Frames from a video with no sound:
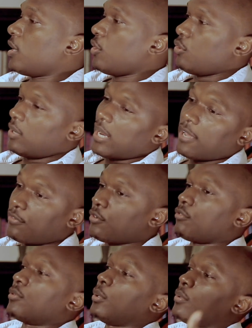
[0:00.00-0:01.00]
your life, your
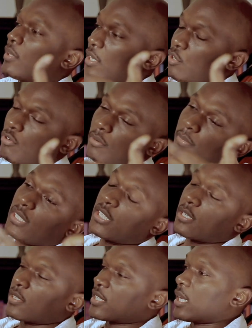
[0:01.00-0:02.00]
growth, and your ability
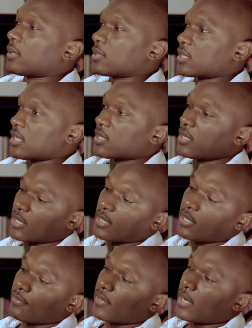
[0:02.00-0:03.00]
to stay consistent in the
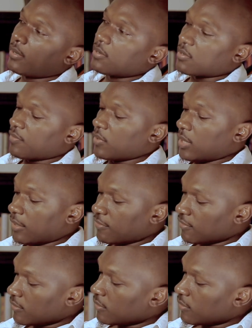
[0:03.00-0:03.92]
different areas of your life?